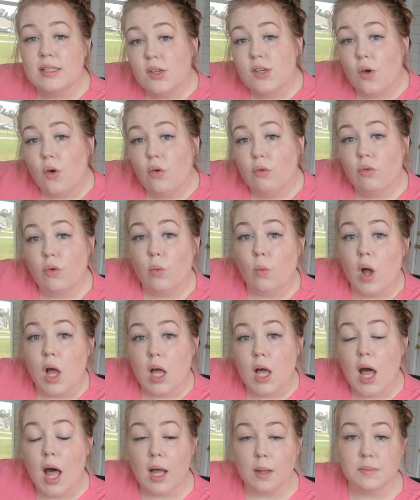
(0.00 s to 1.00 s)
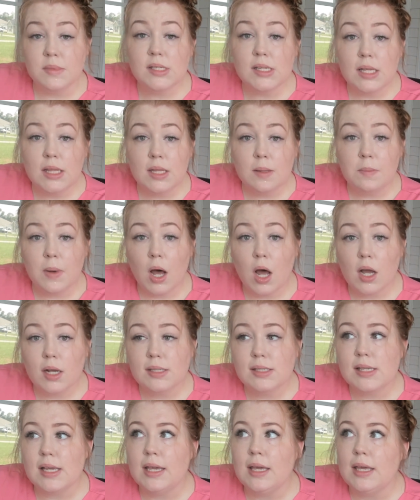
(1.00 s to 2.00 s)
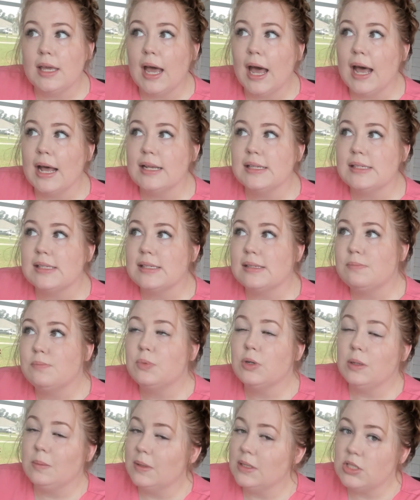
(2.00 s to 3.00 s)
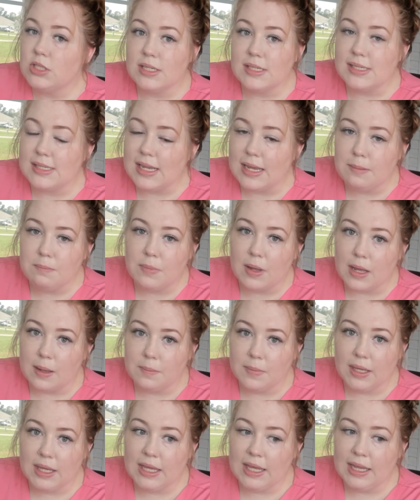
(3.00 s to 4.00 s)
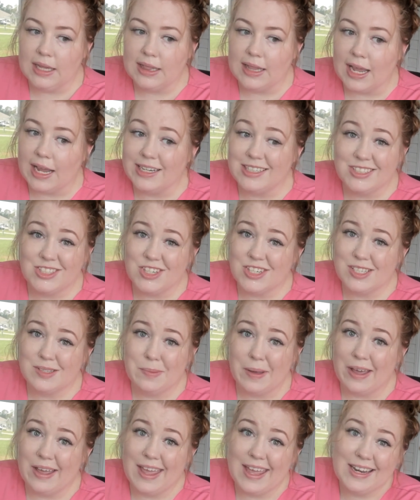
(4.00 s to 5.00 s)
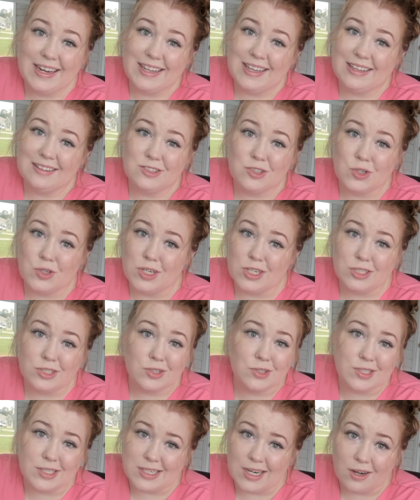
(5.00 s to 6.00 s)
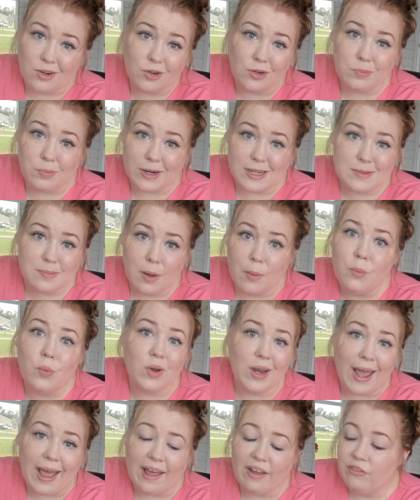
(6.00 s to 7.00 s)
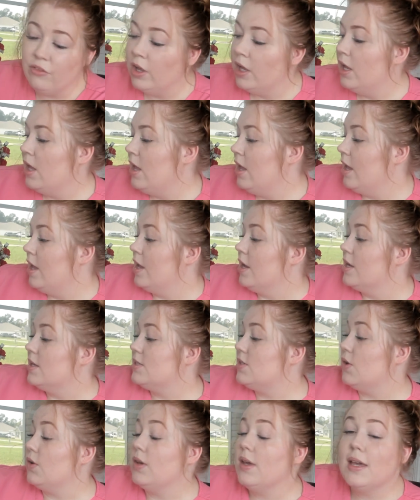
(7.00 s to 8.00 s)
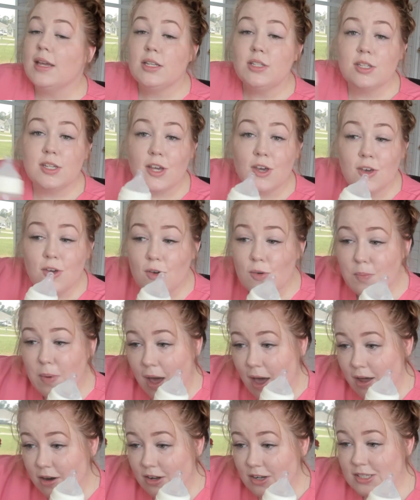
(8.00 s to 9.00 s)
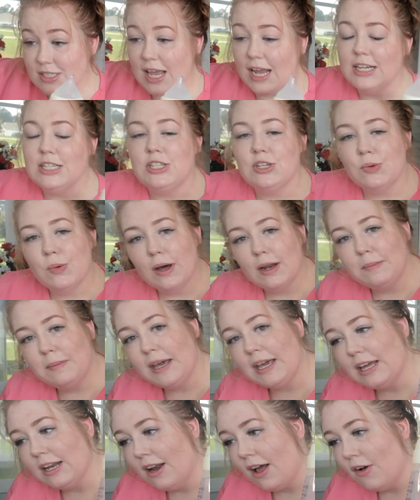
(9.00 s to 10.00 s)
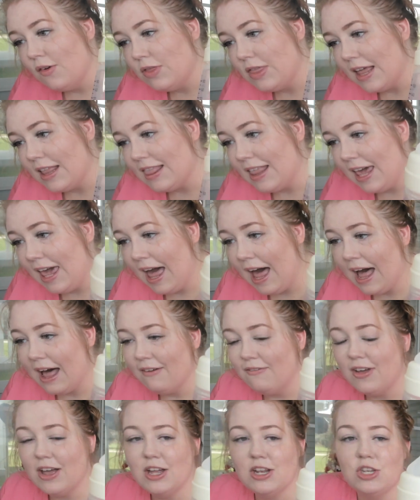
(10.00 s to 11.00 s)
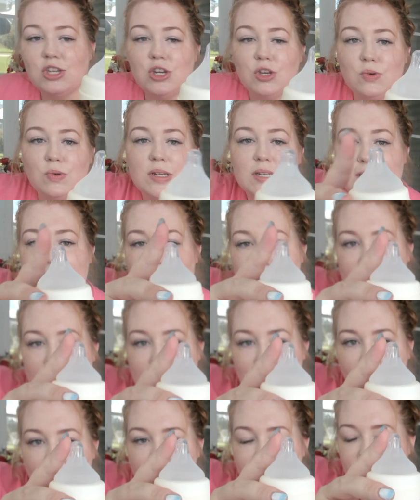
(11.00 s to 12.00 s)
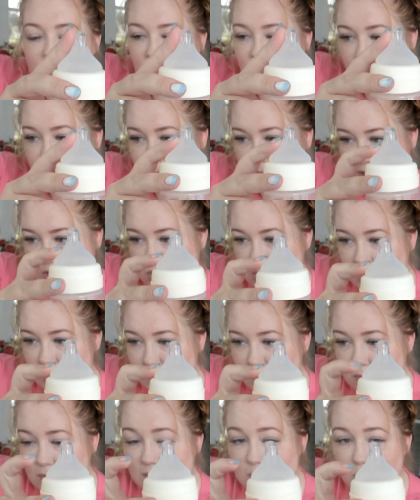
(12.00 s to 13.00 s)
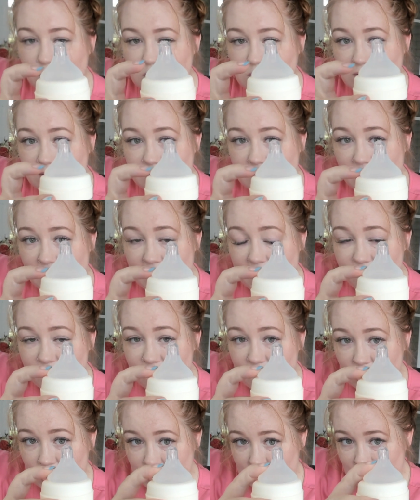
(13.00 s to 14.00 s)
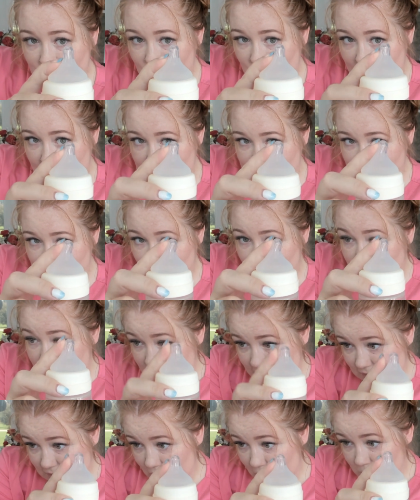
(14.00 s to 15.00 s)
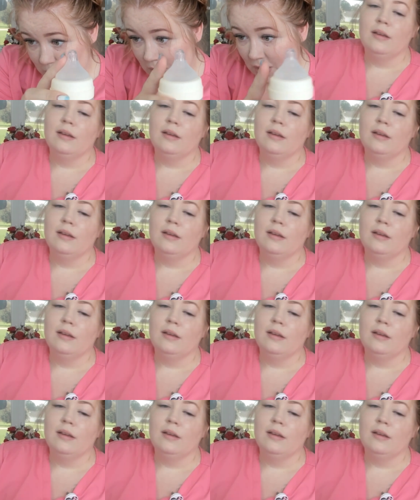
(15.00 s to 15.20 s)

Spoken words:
go over what comes in the box. It has pretty much the same pump kit that just about any traditional standard breast pump would have. So you get 2 bottles. I do want to make a note that they have a new design on their Spectra nipples, which is a very gradual slope,